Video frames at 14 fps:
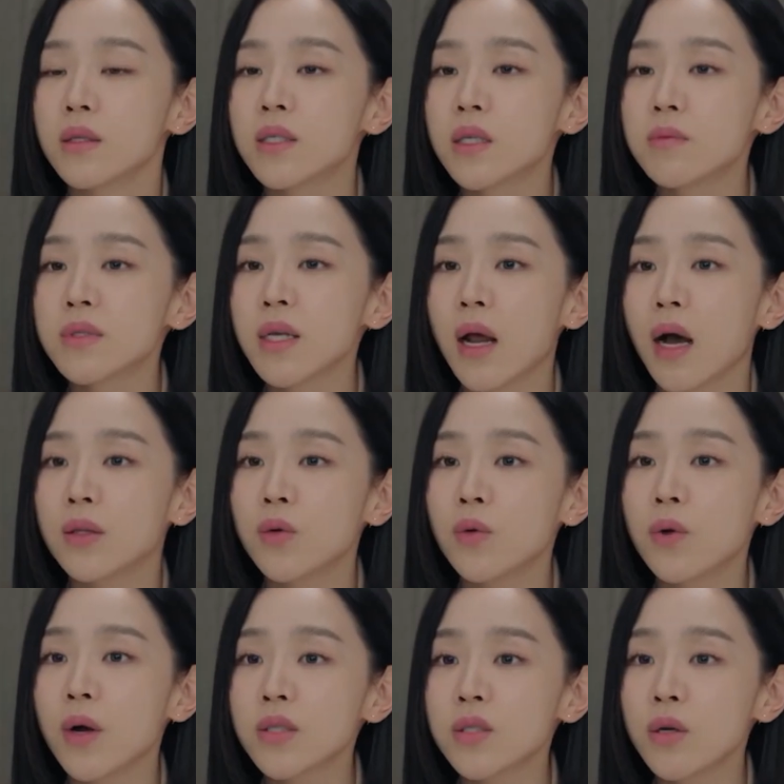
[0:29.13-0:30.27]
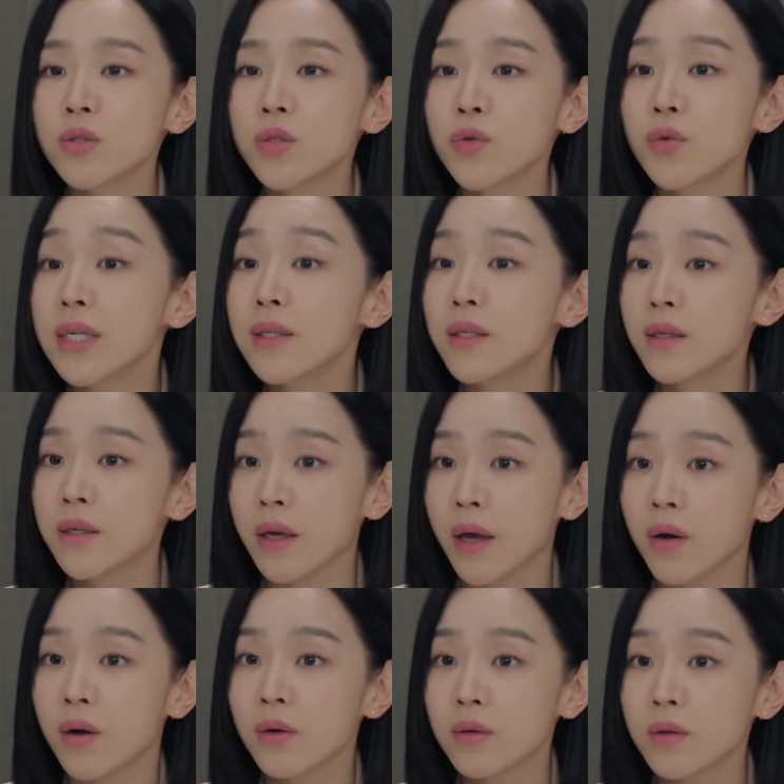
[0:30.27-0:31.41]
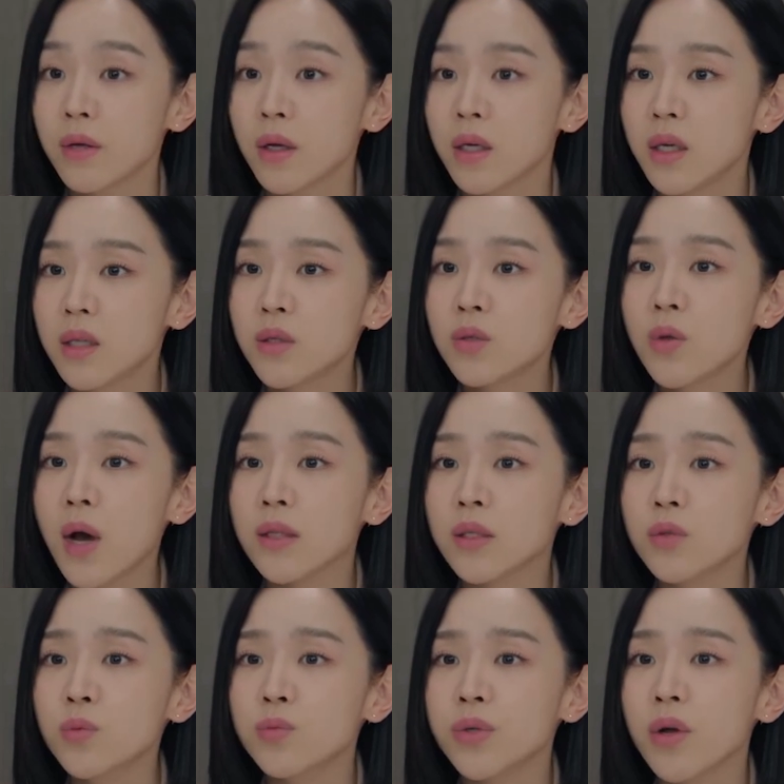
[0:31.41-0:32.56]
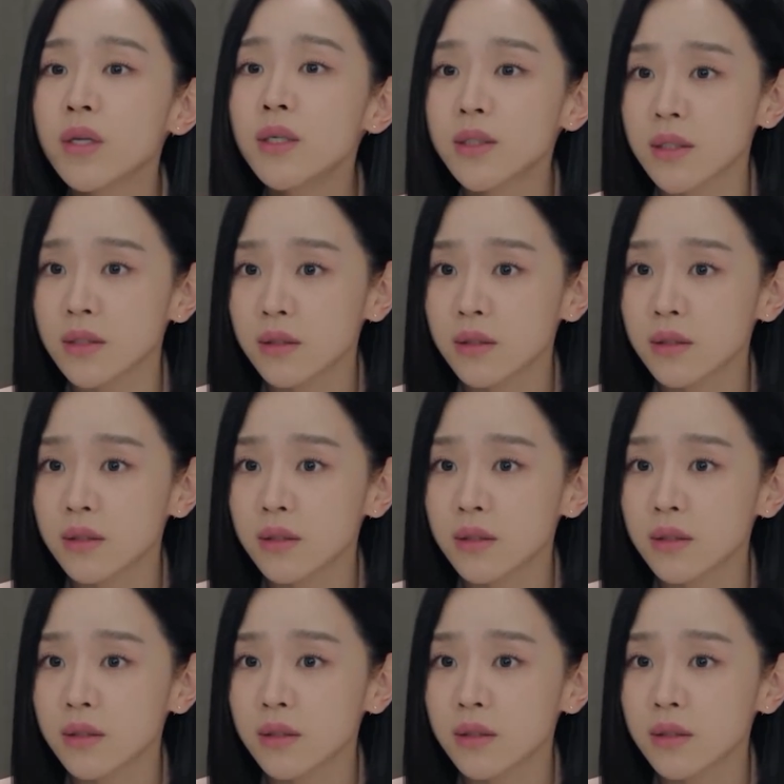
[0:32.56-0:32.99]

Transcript: She refused, as she is a morning news anchor and has worked hard to make